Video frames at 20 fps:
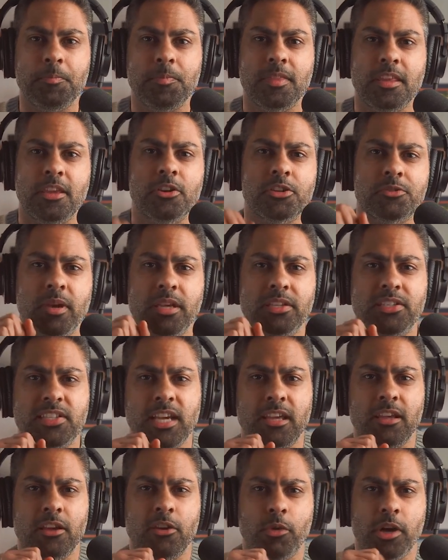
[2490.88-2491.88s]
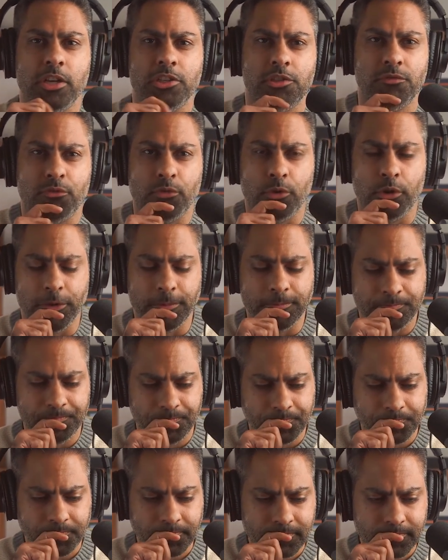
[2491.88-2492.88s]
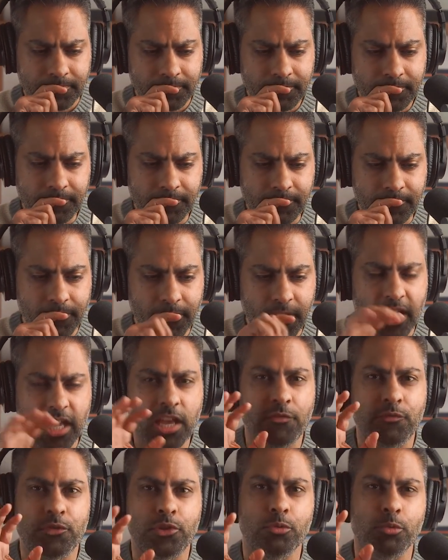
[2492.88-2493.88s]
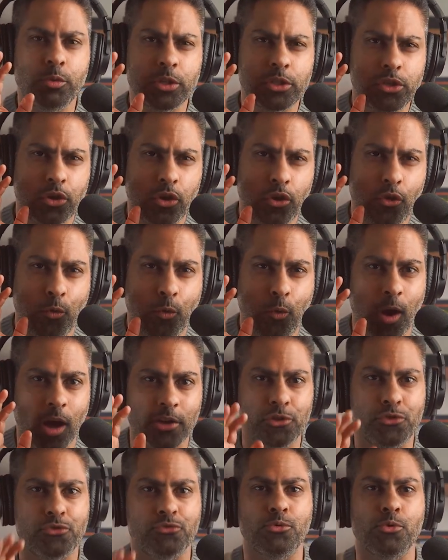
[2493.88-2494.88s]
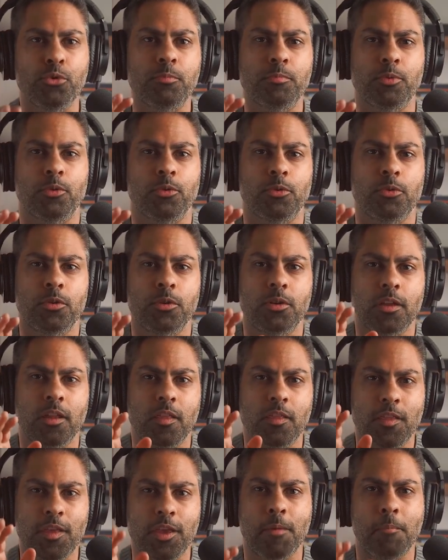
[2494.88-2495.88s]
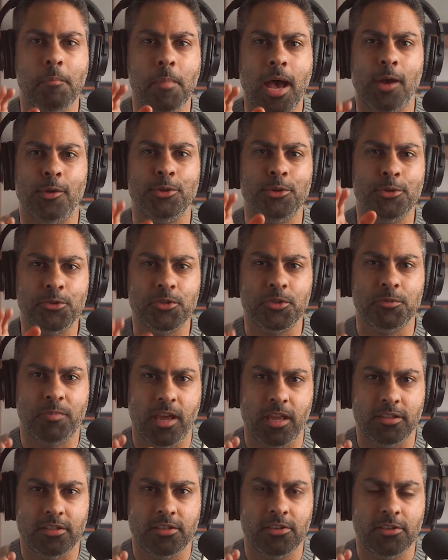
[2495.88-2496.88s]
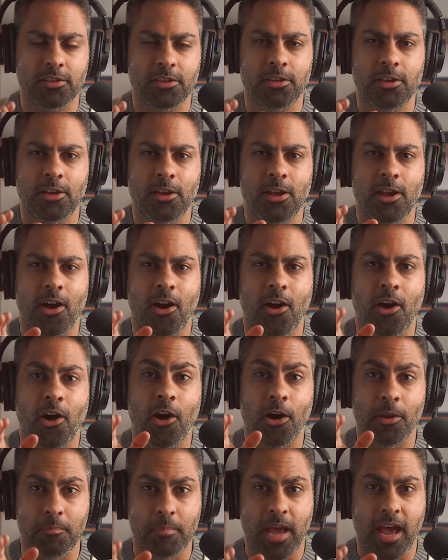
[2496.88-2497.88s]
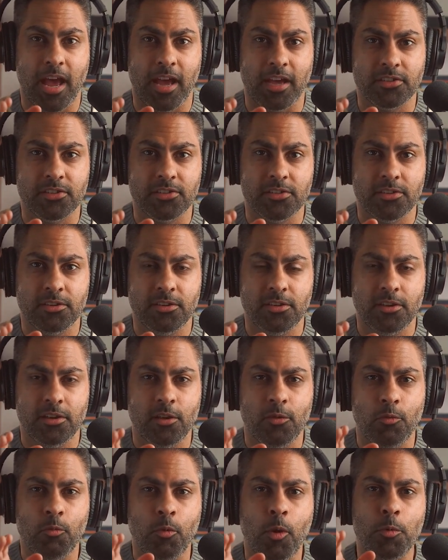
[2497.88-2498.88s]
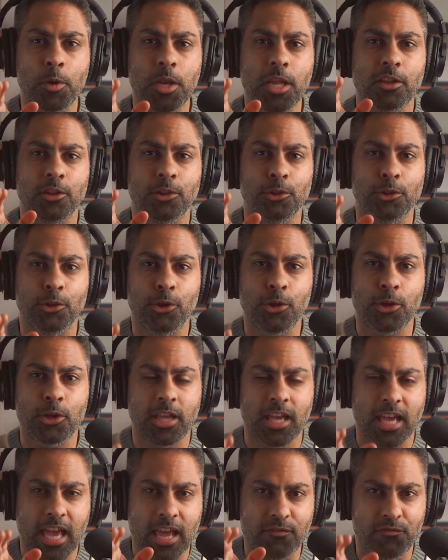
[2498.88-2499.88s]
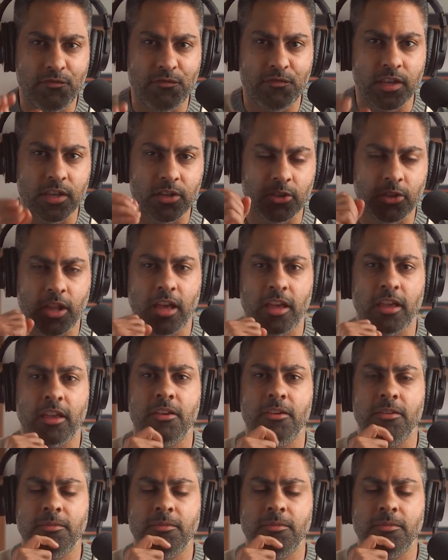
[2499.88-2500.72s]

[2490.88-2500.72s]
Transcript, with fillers: Here's my second question for you. If you were to quadruple the amount you spent on bags, what would it look and feel like?